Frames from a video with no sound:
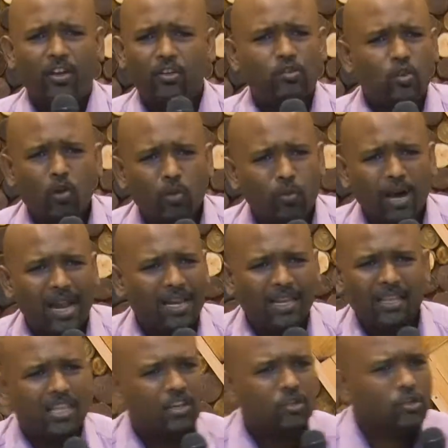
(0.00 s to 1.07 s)
There is no
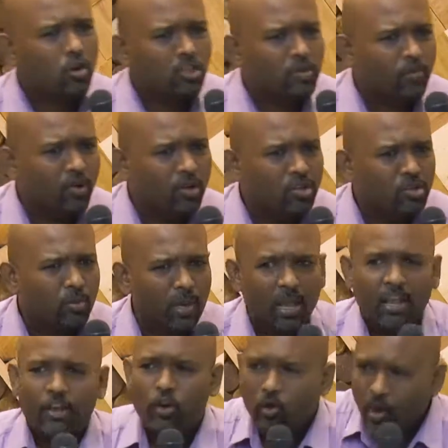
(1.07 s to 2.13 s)
worldly, there is no spiritual.
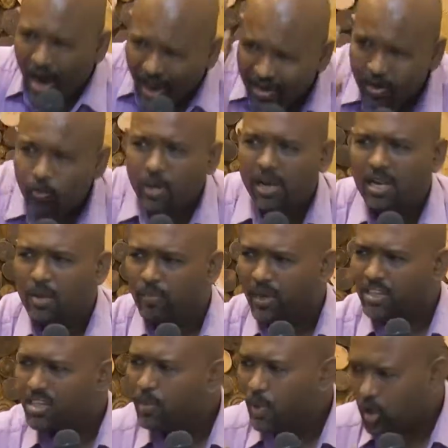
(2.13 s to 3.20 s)
You are a worldly
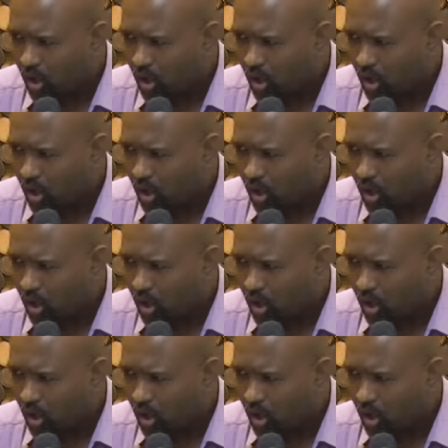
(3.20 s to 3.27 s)
person